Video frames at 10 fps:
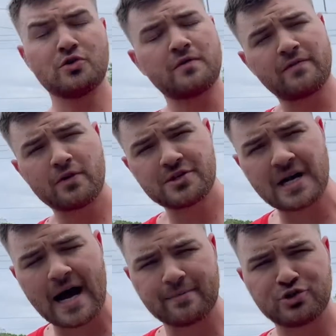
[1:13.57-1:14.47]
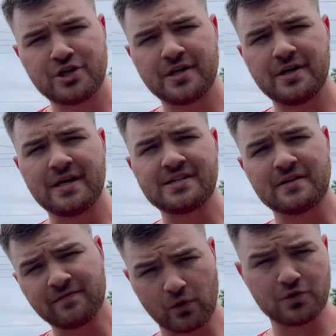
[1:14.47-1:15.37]
the first option is a
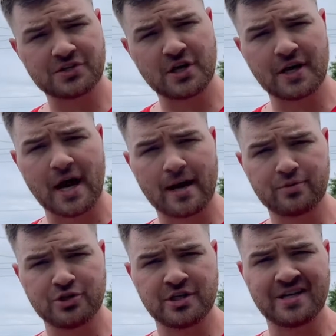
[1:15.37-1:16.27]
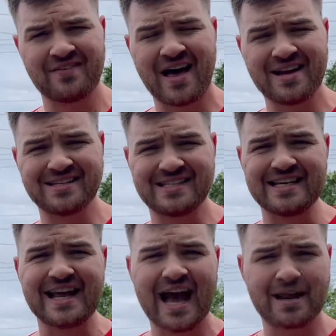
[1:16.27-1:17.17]
full sun option, and that is the
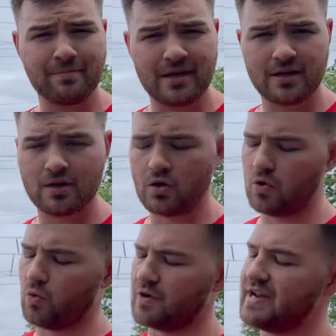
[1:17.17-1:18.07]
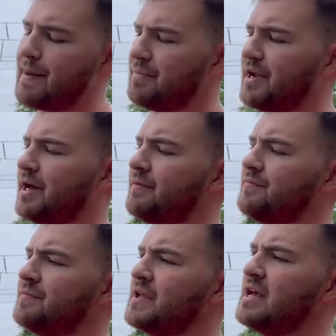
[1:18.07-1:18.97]
Catmint or Nepeta.
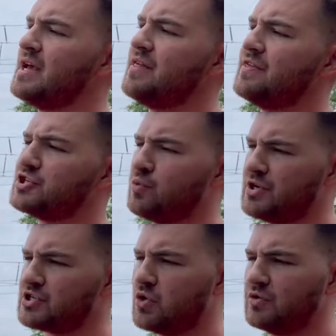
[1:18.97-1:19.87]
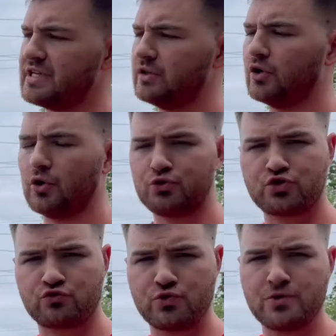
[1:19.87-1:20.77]
This one is called the Little
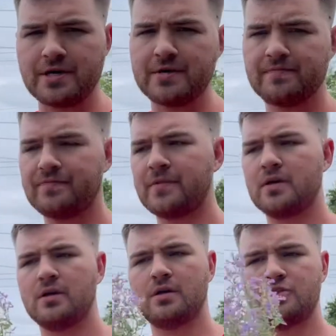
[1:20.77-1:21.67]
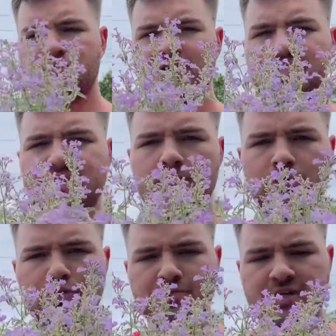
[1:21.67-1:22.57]
Trudy. So you can see the
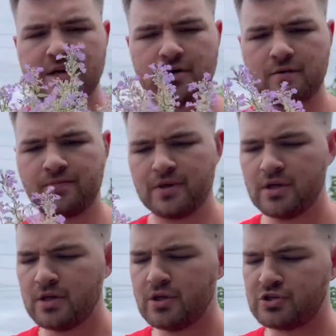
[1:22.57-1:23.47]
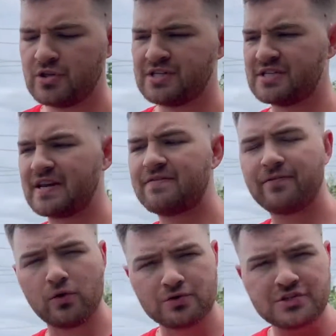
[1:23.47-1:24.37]
blooms here. So this is a
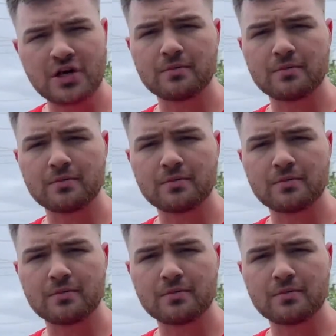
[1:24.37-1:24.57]
full sun